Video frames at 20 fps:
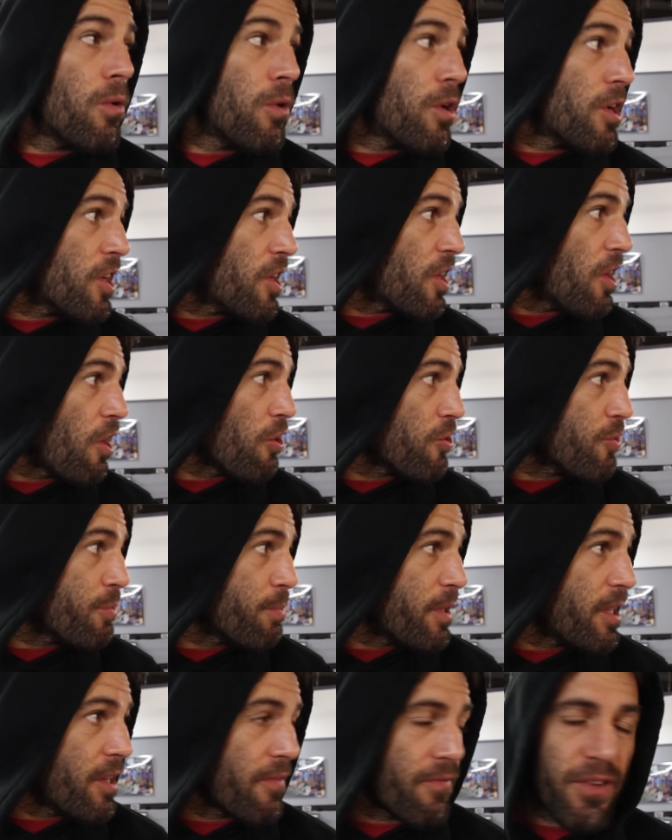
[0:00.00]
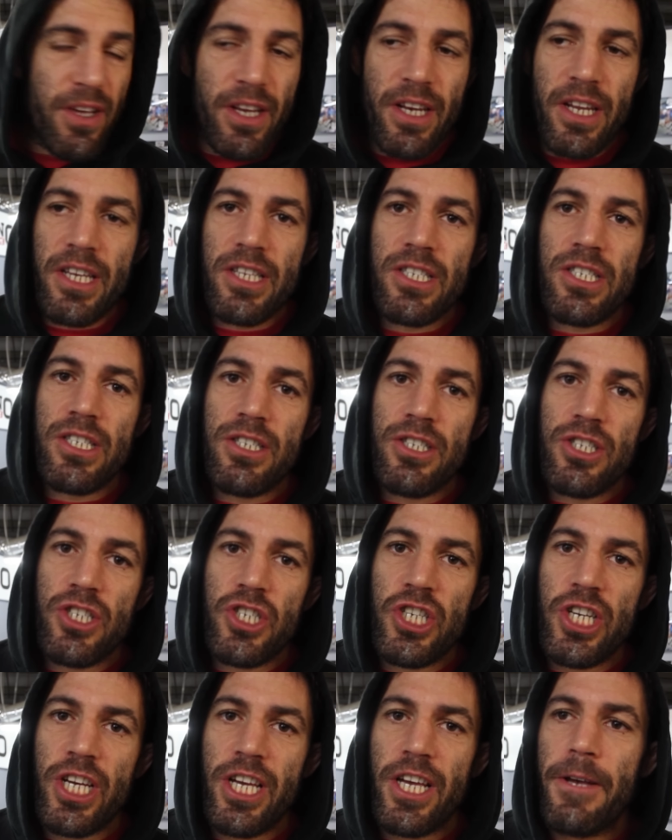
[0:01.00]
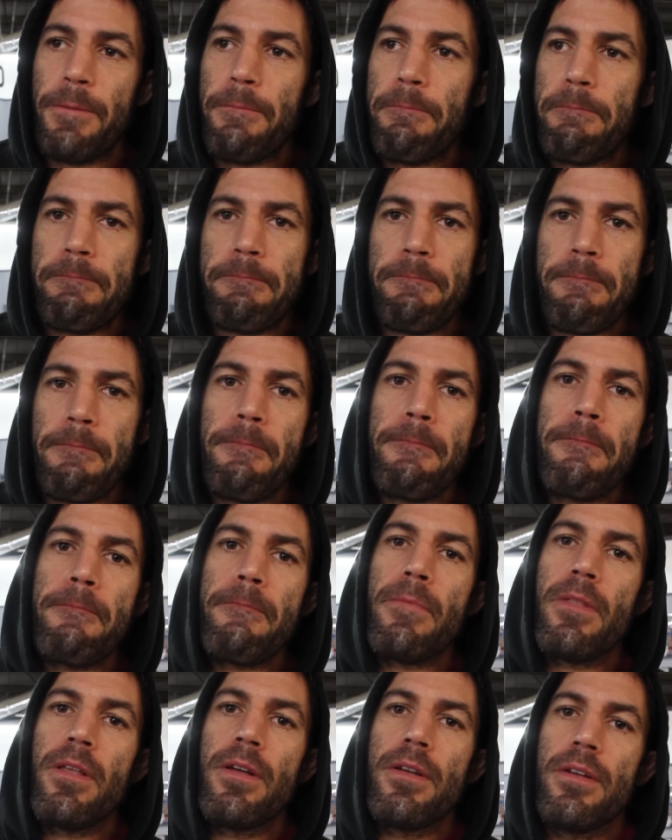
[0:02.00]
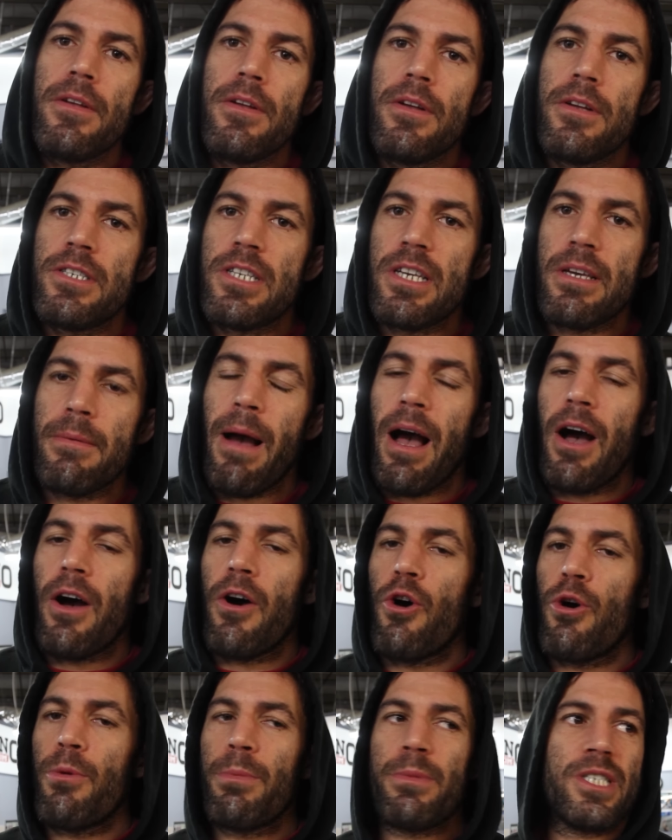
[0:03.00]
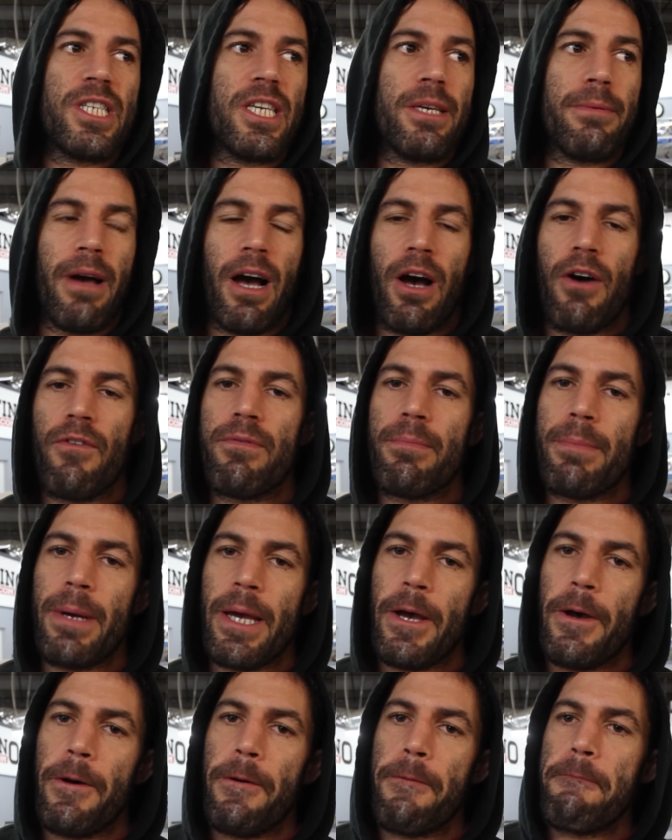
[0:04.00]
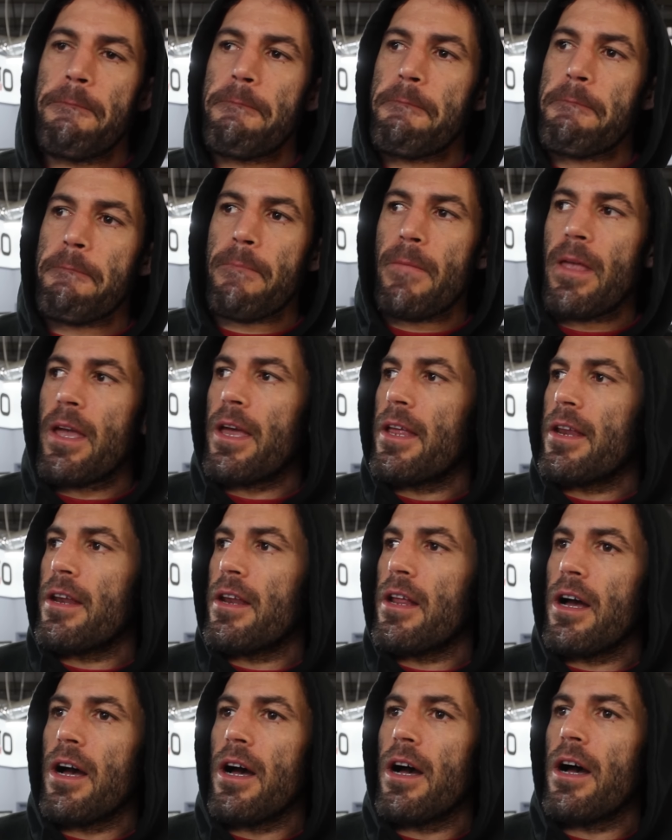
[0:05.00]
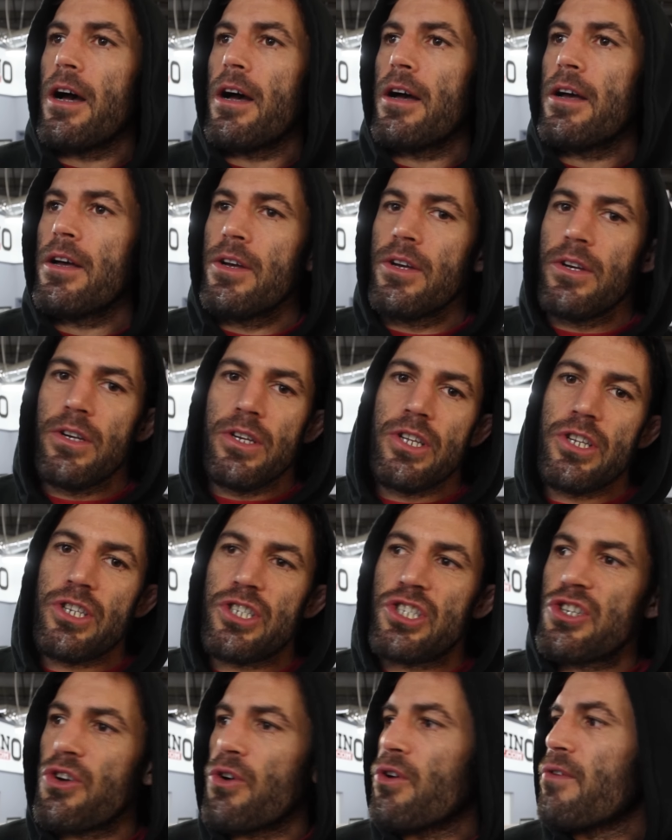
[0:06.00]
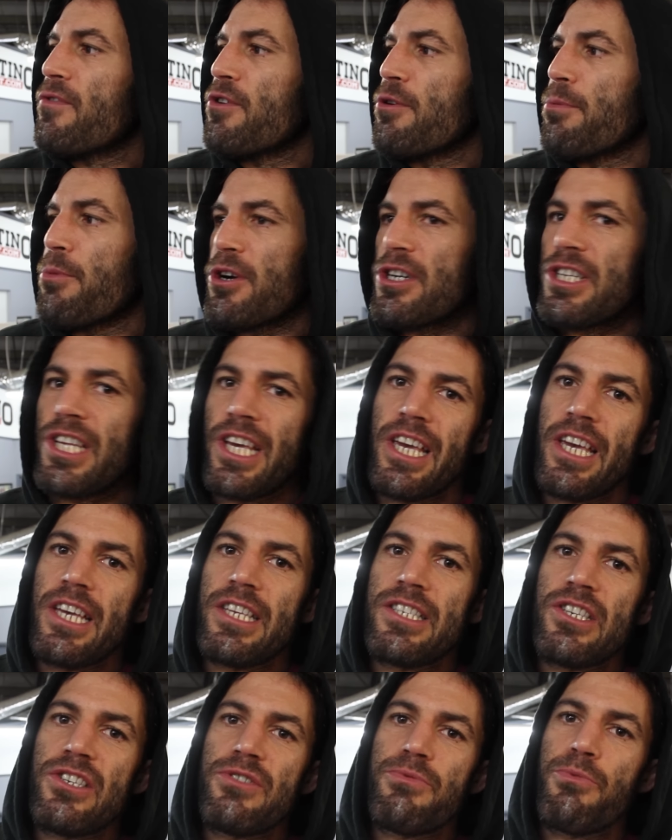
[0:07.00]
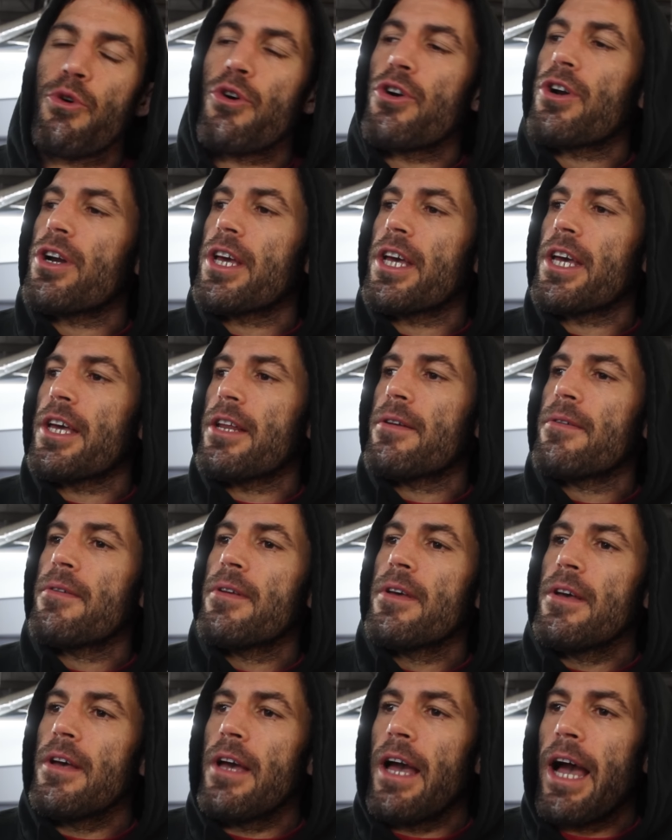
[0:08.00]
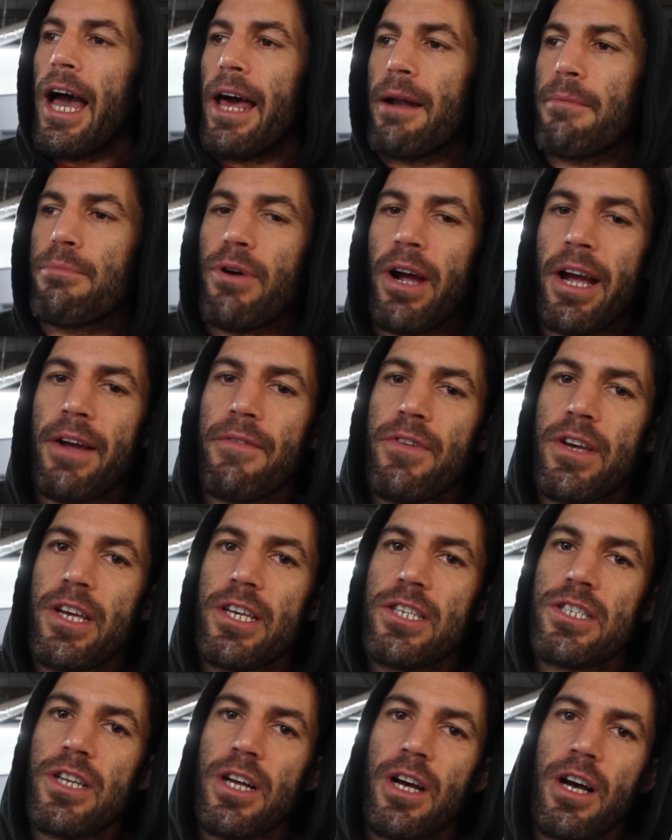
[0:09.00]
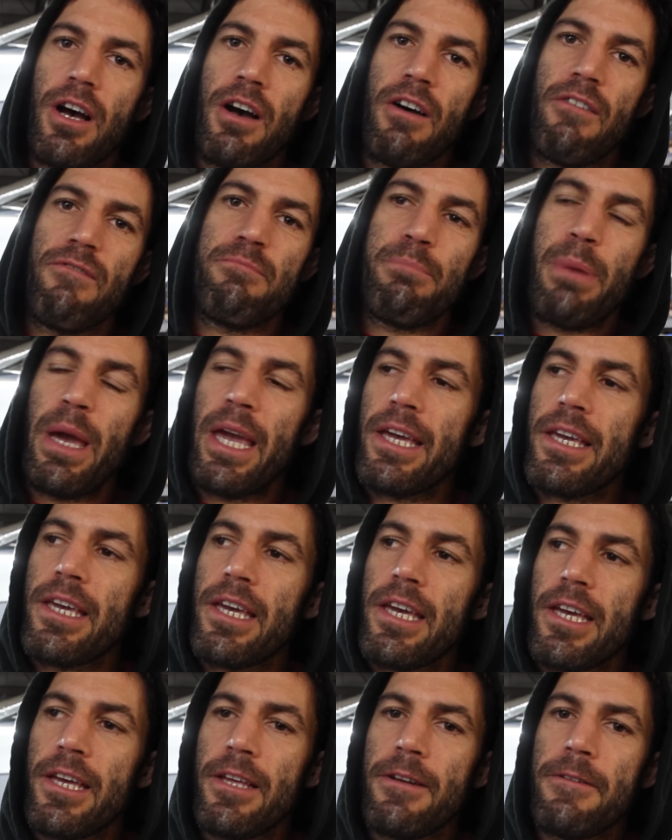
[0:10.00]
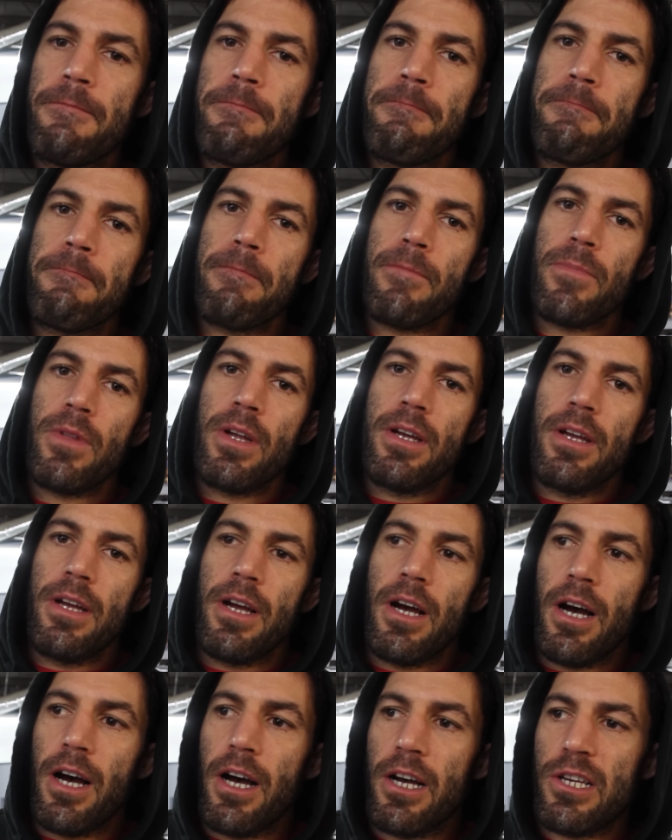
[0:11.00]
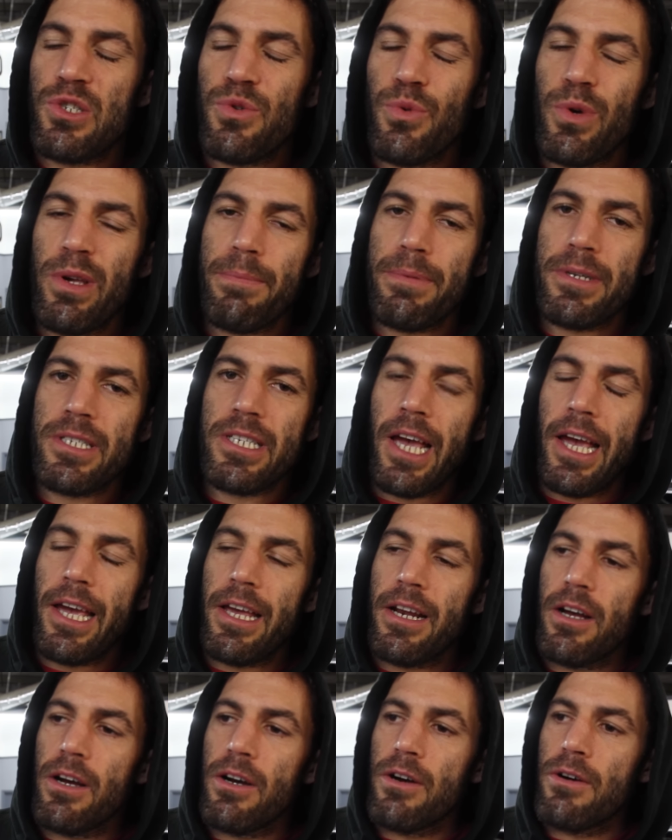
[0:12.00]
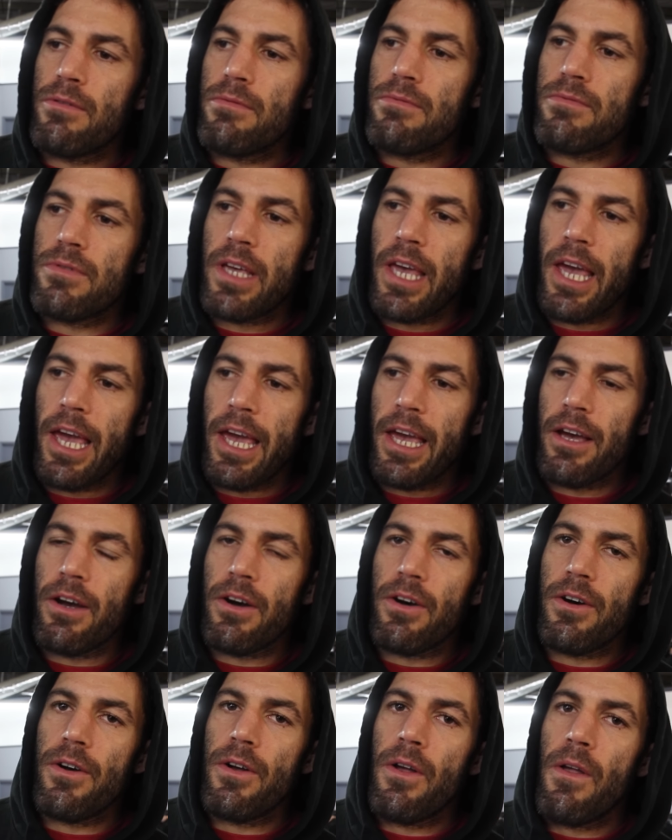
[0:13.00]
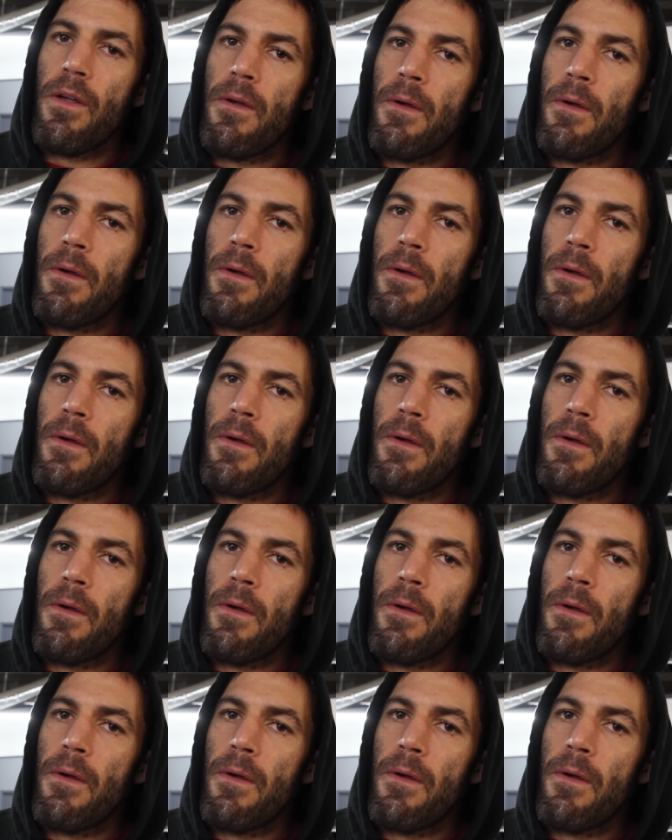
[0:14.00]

We're here at Ultimate Fitness Gym, team out home, a team Alpha Male. And uh, just sold a few more tickets this morning. Had a breakfast of bacon, uh, sweet potato, kale,